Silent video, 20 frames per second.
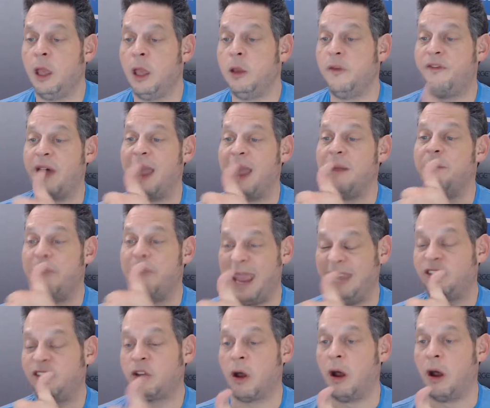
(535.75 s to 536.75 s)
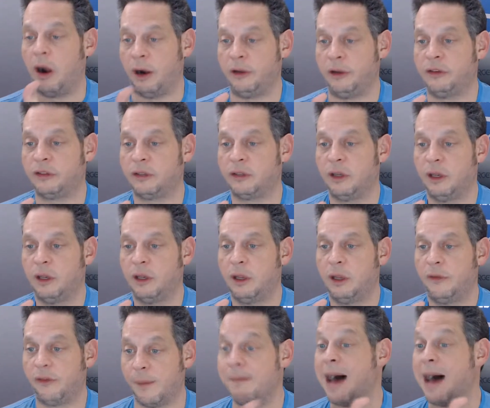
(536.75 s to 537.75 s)
You find base cards
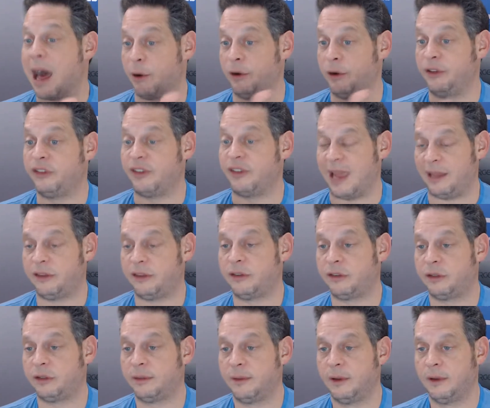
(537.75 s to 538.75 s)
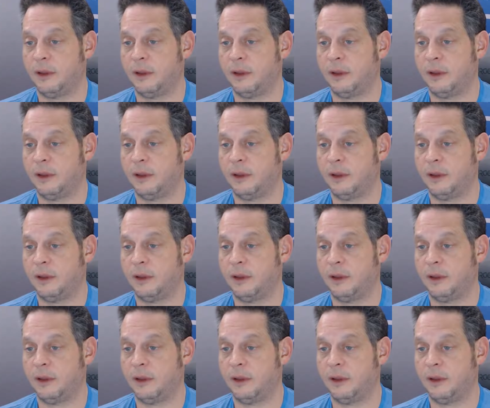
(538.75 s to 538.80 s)
from modern sets,